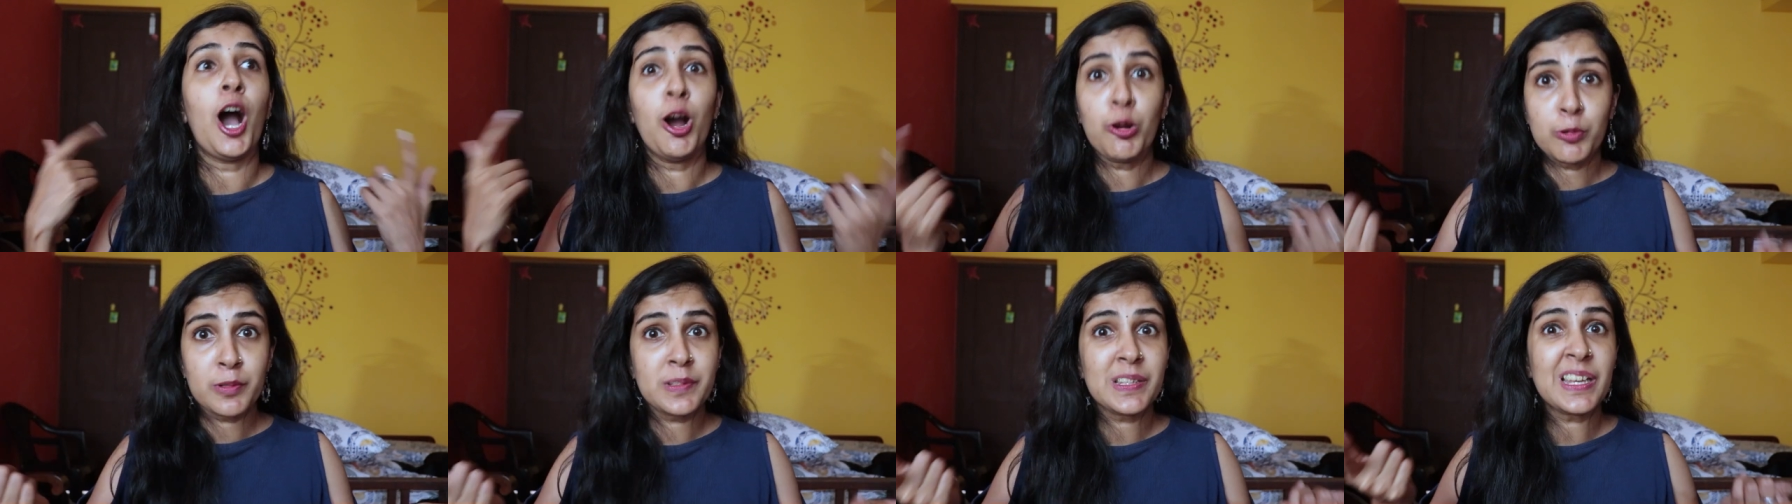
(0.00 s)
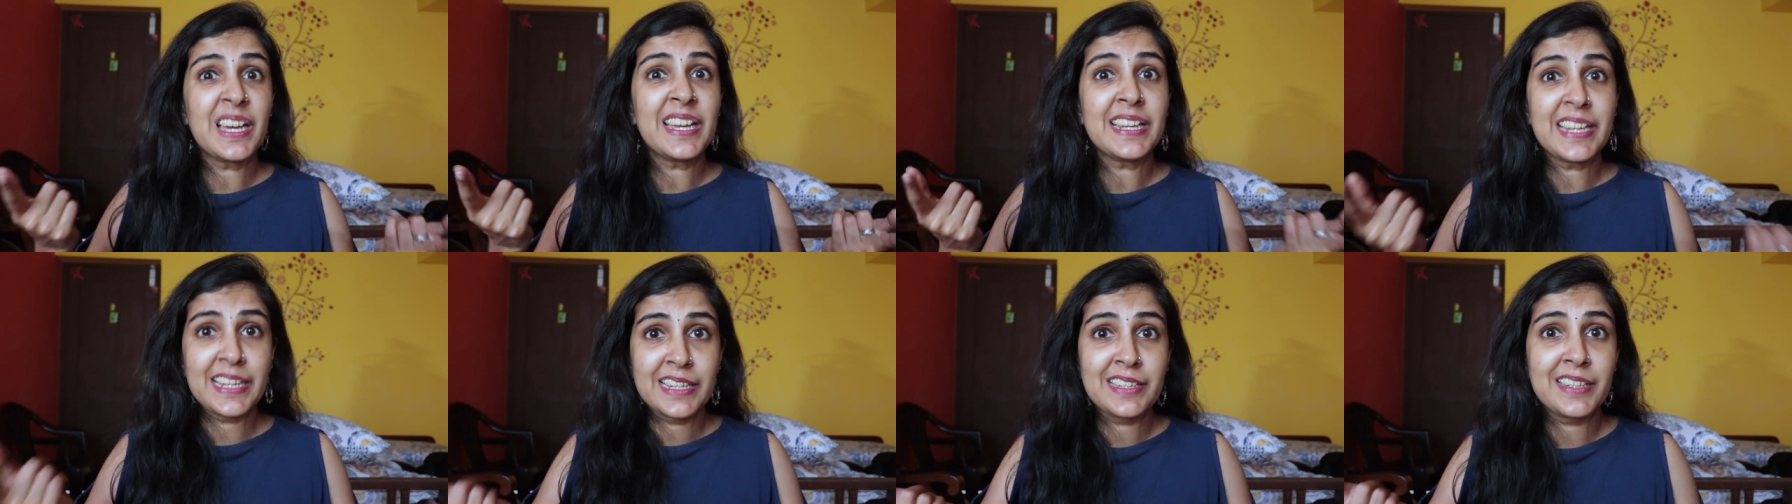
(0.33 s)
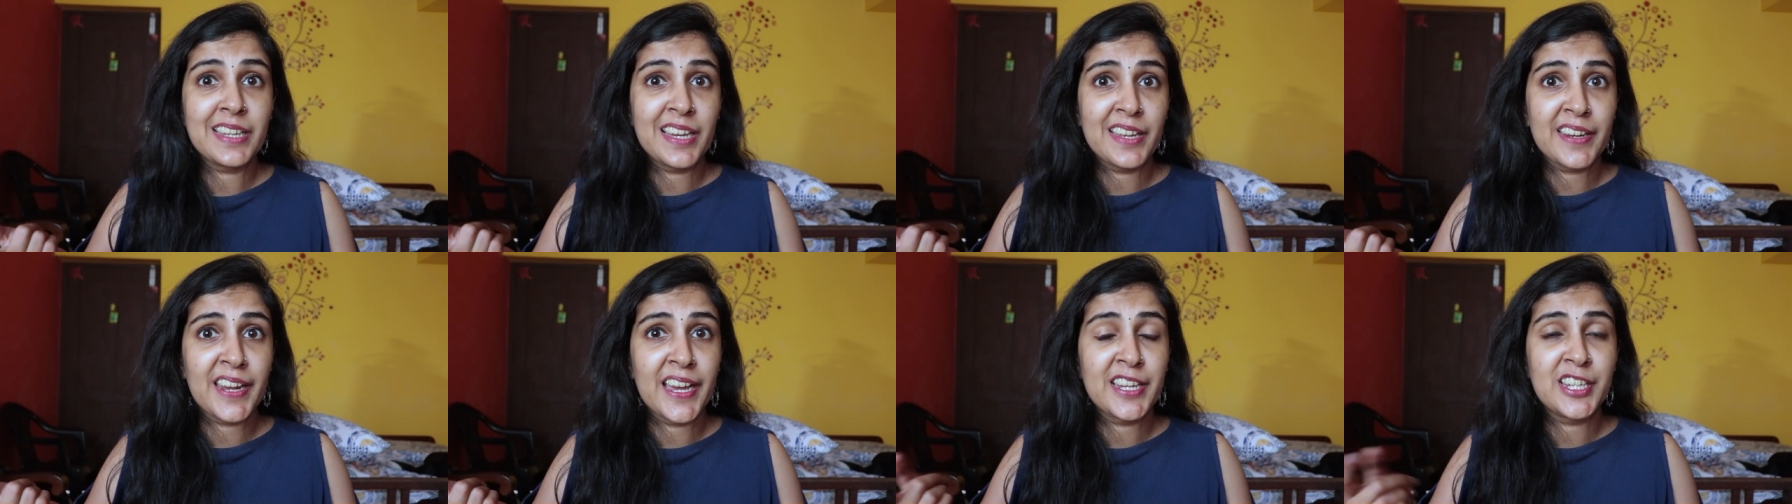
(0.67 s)
outside
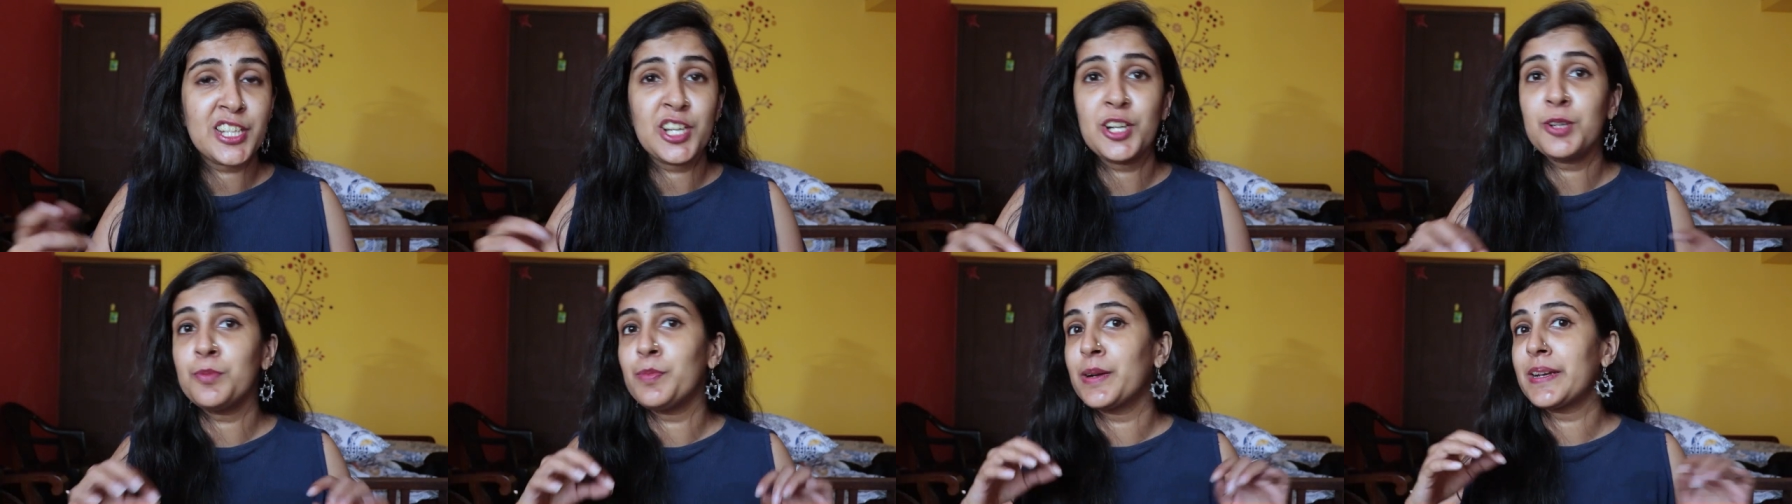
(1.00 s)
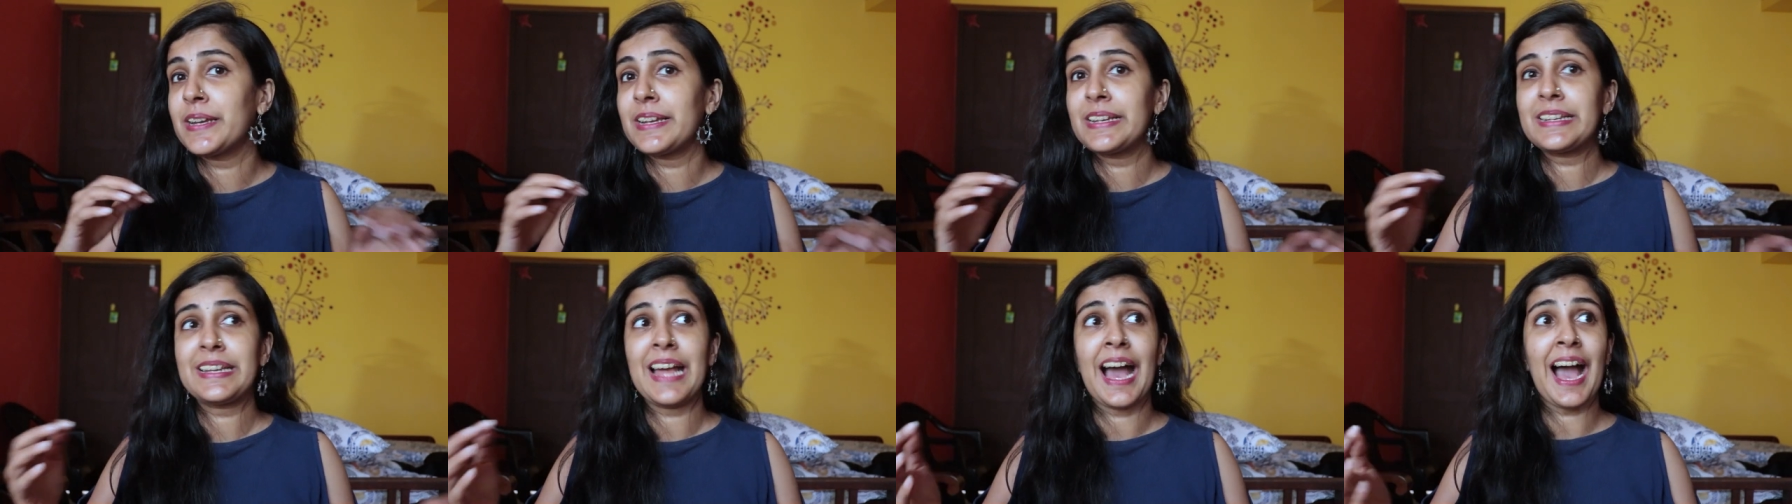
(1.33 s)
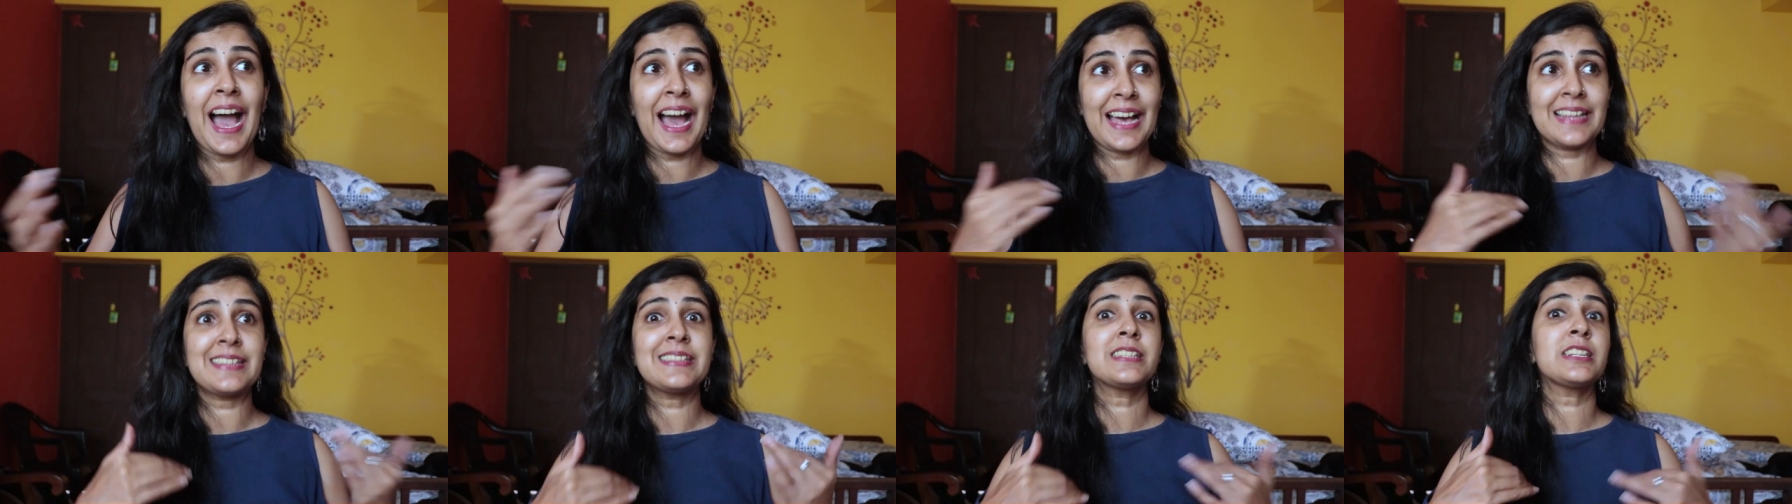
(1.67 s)
india right now but it
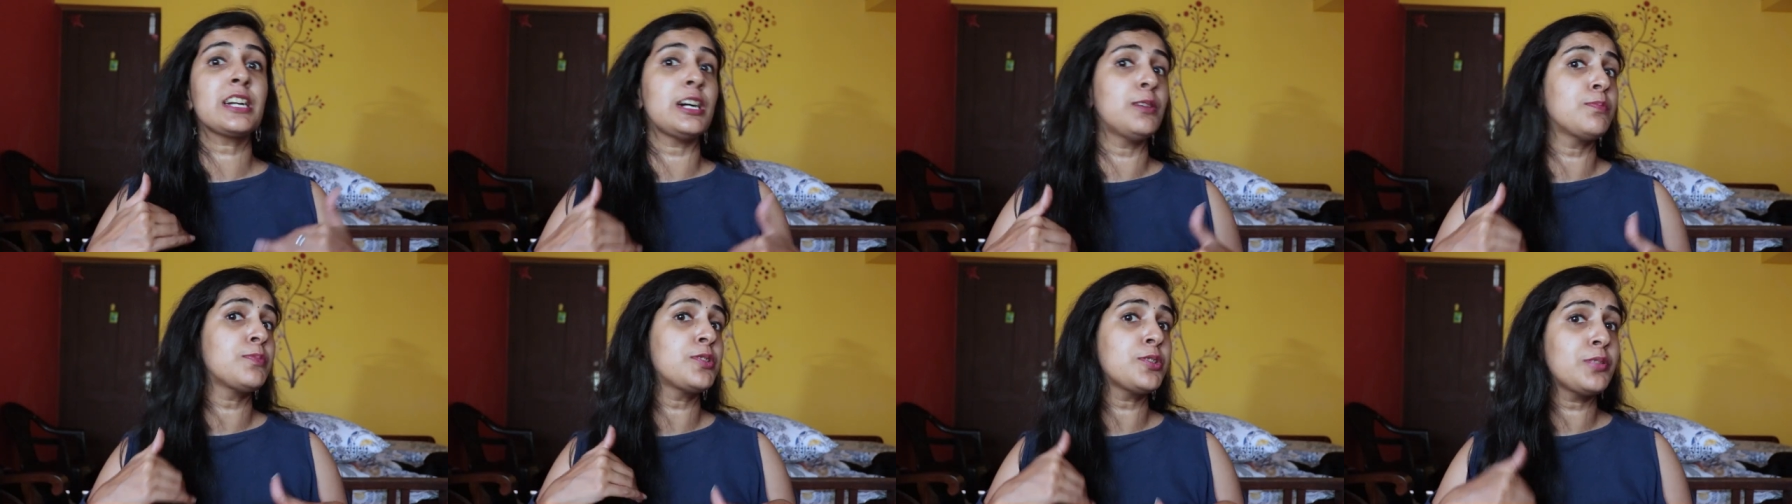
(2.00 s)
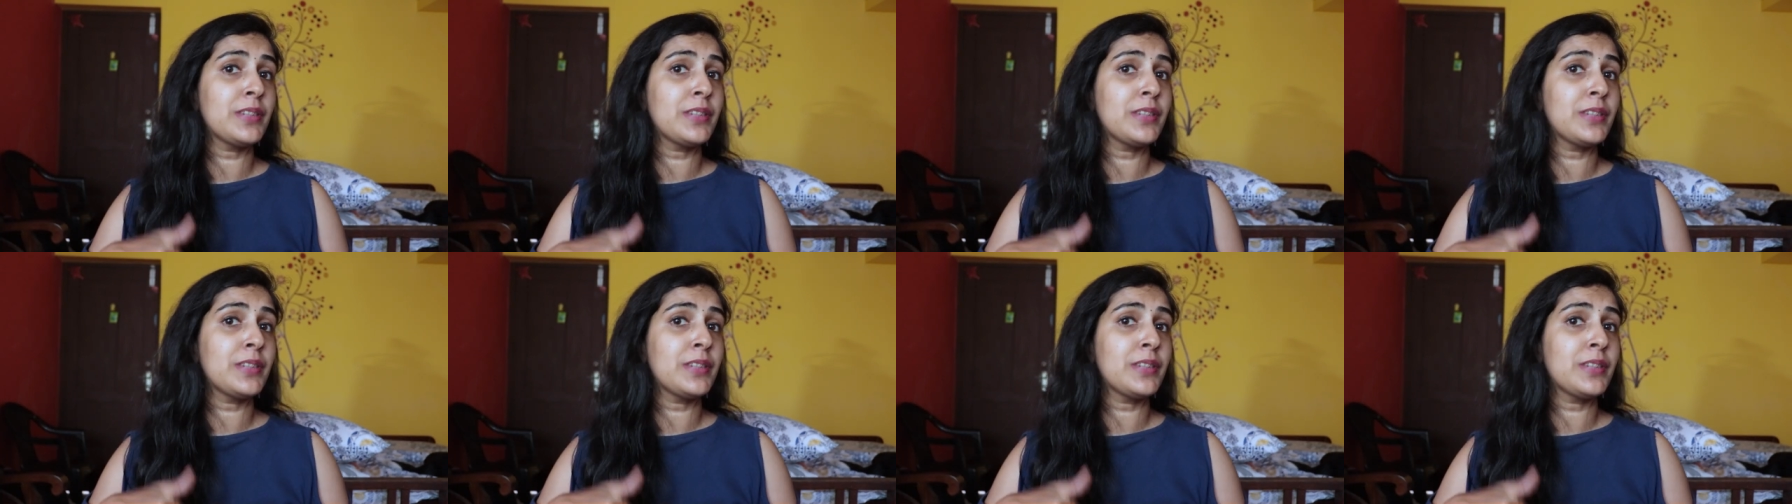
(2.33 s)
hasn't come